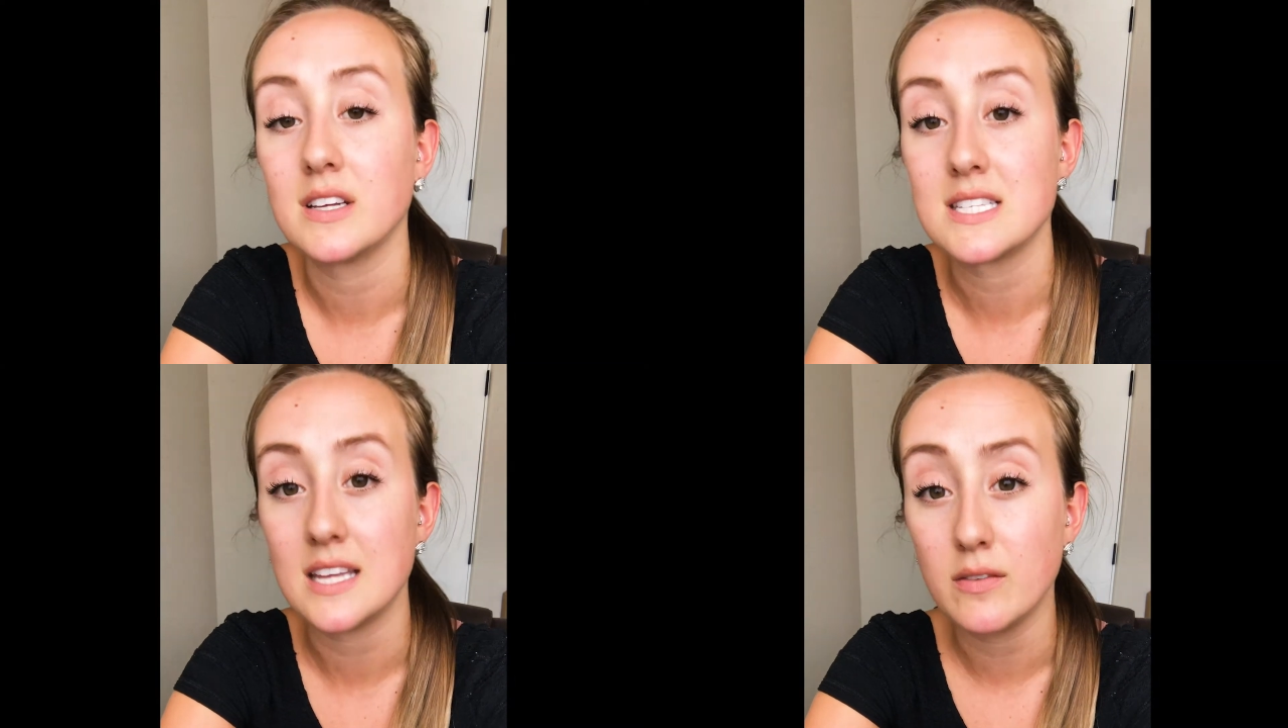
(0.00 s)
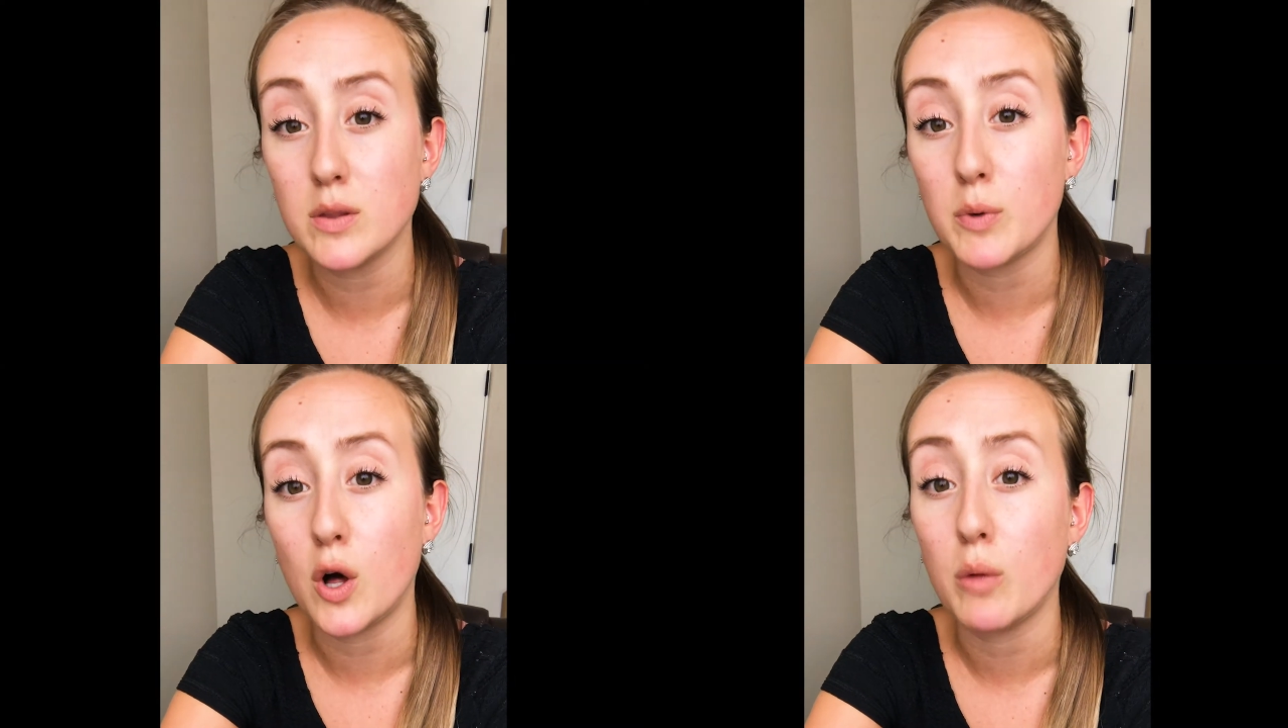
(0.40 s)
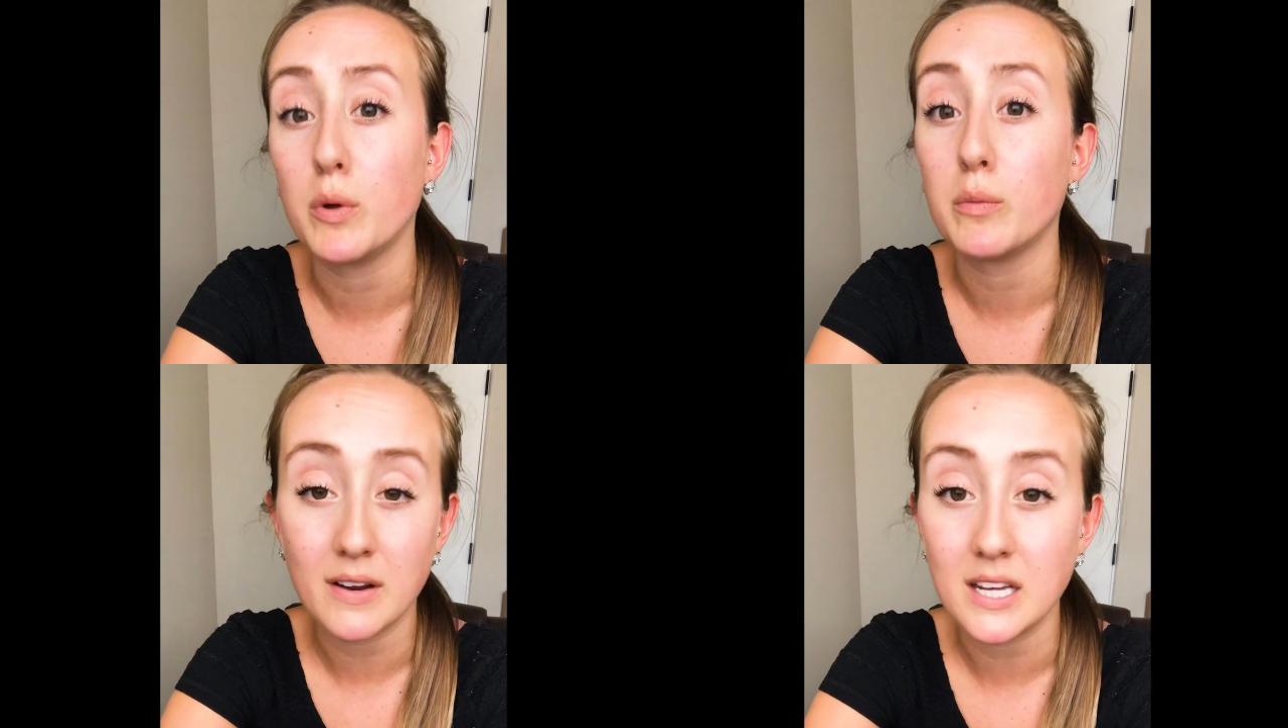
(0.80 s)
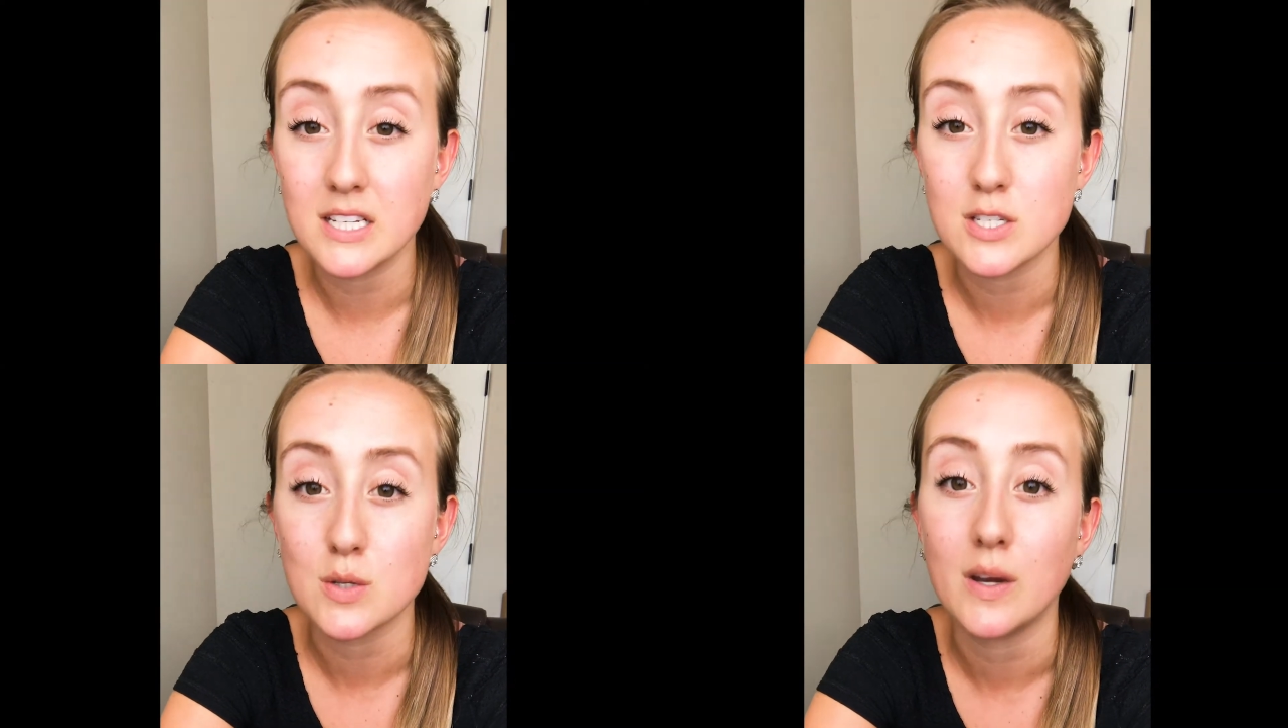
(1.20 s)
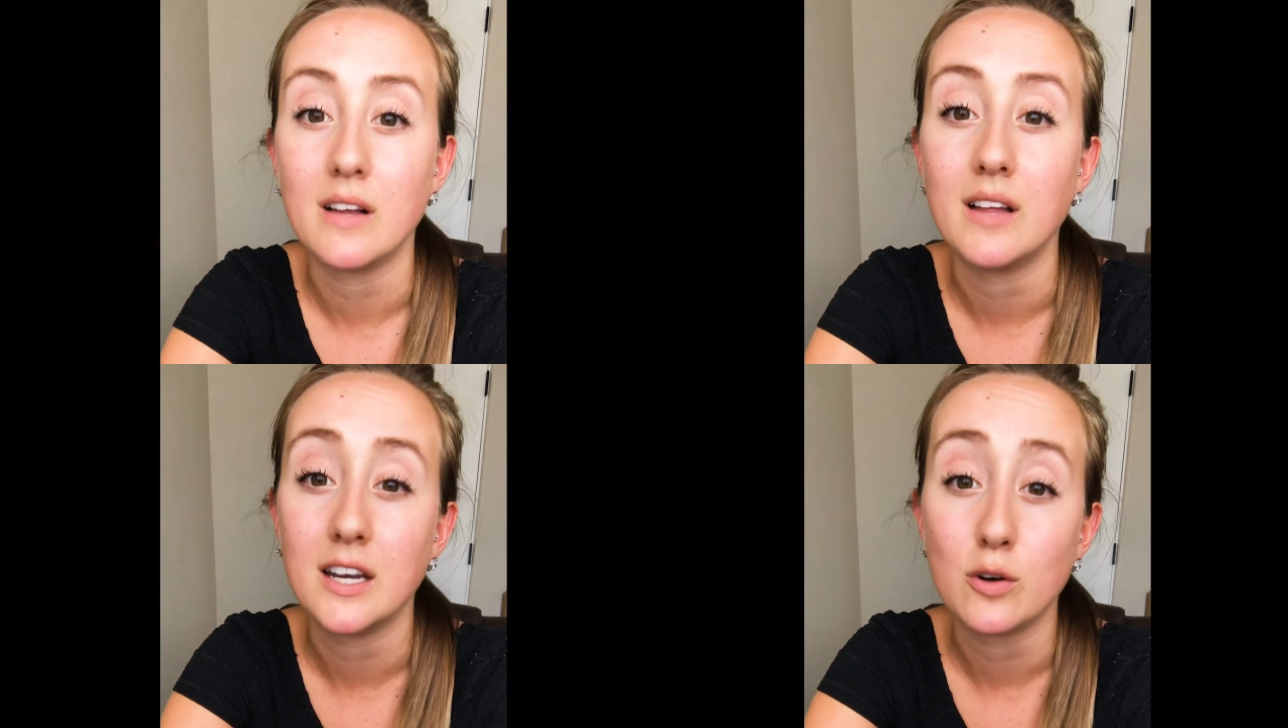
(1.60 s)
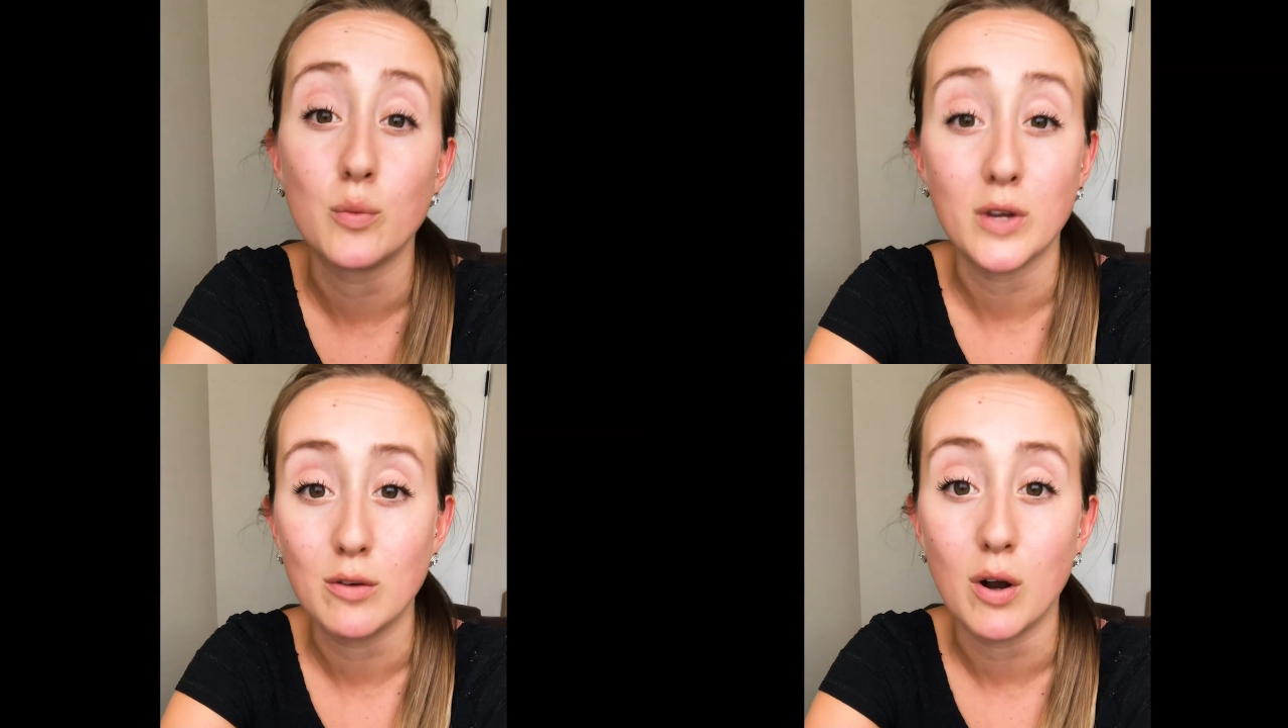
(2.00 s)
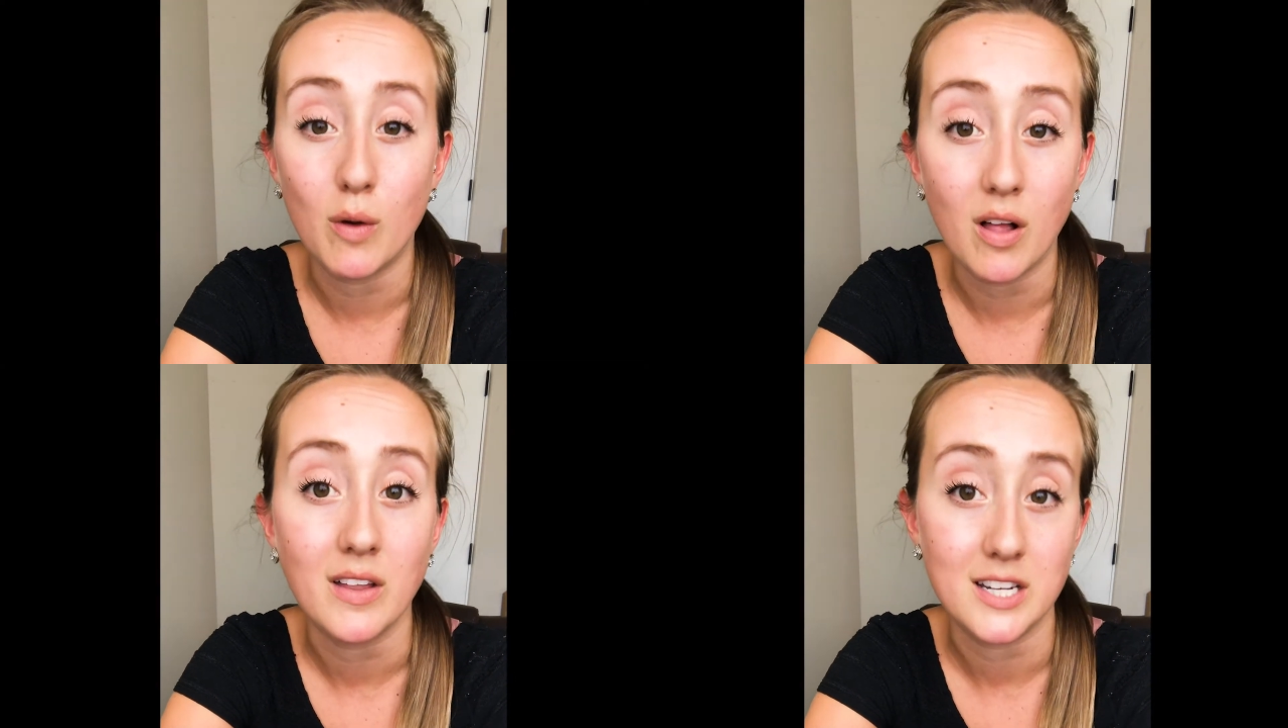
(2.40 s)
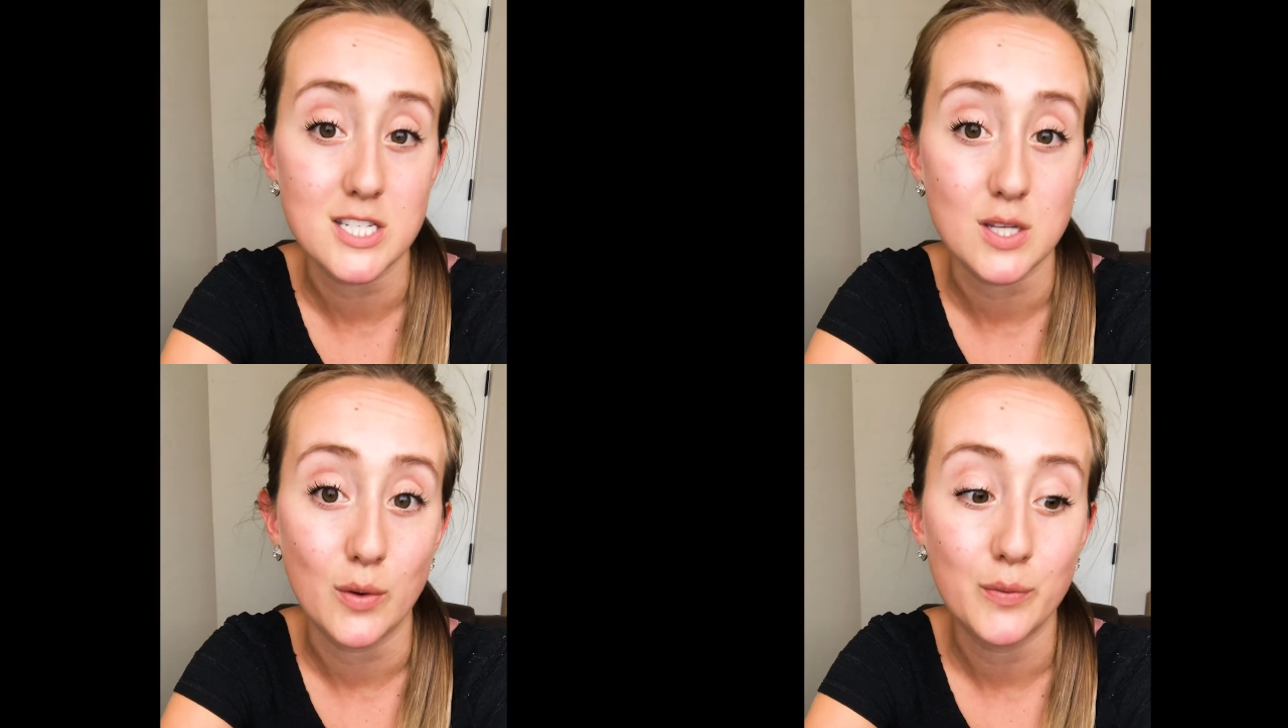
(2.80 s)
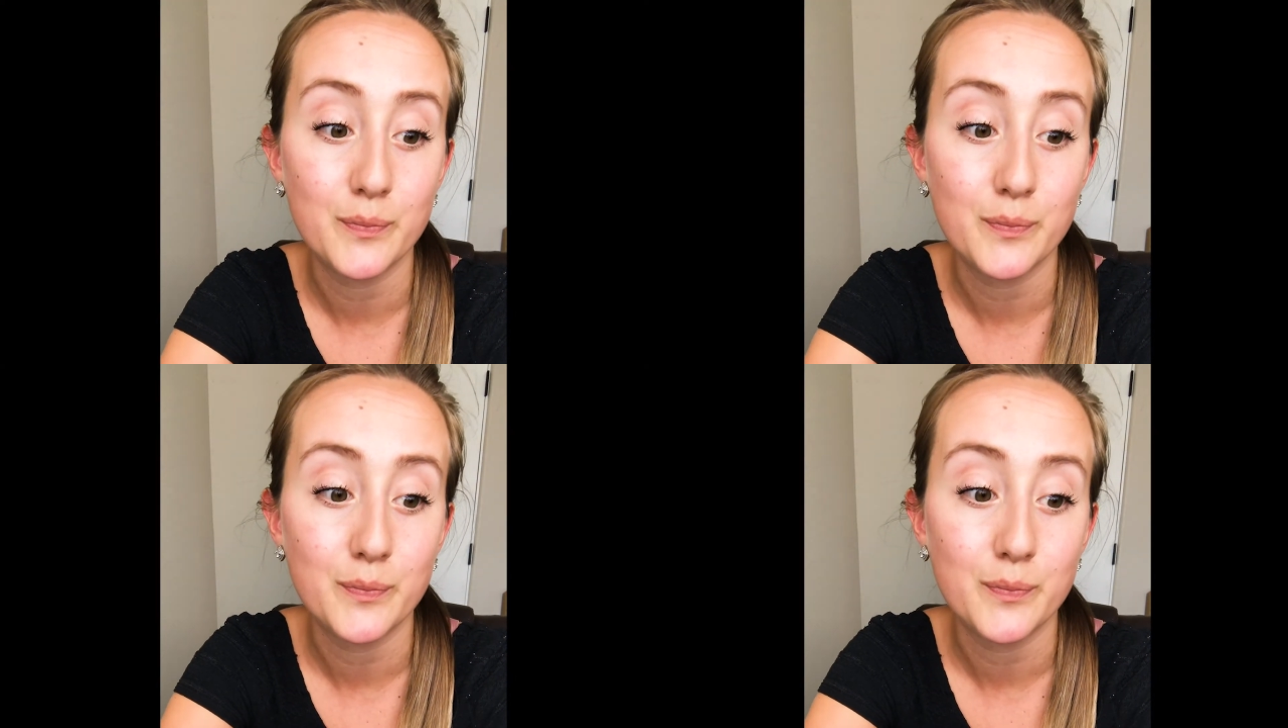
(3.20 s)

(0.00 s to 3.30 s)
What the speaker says: save the bulb, bury it in soil, and it'll regrow all on its own.